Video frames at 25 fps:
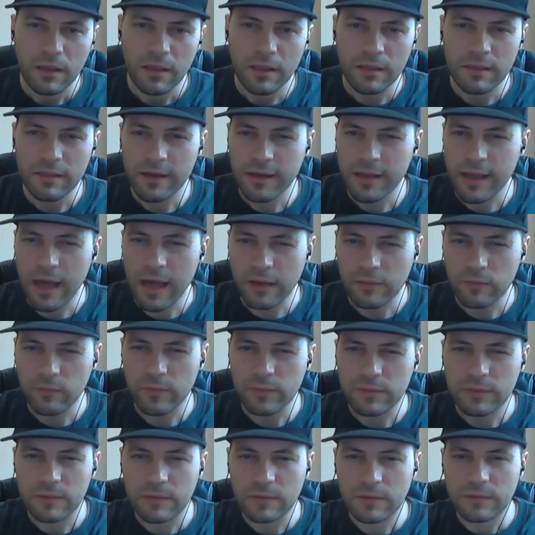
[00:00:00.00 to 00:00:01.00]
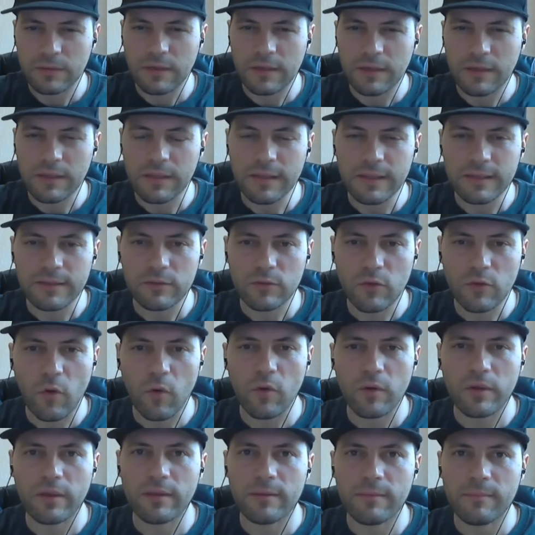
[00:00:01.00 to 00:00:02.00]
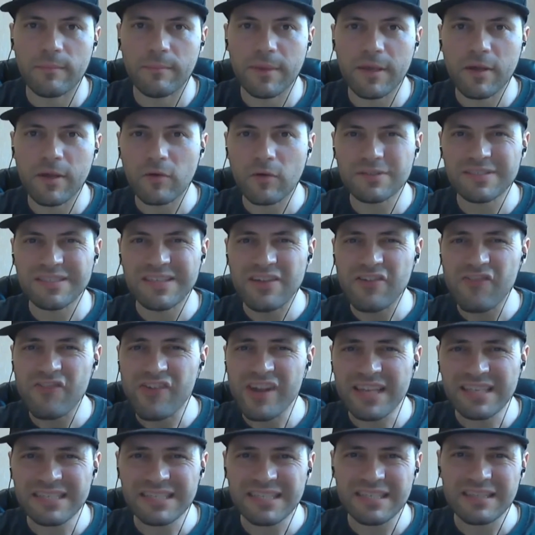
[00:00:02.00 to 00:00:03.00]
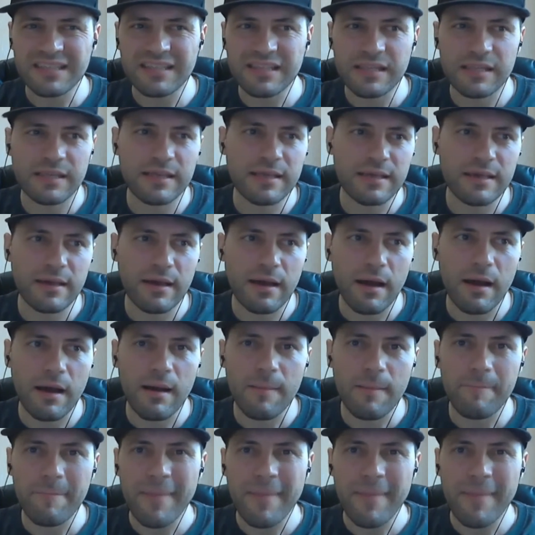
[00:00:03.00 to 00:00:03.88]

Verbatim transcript: in regard with the clean token because recently uh,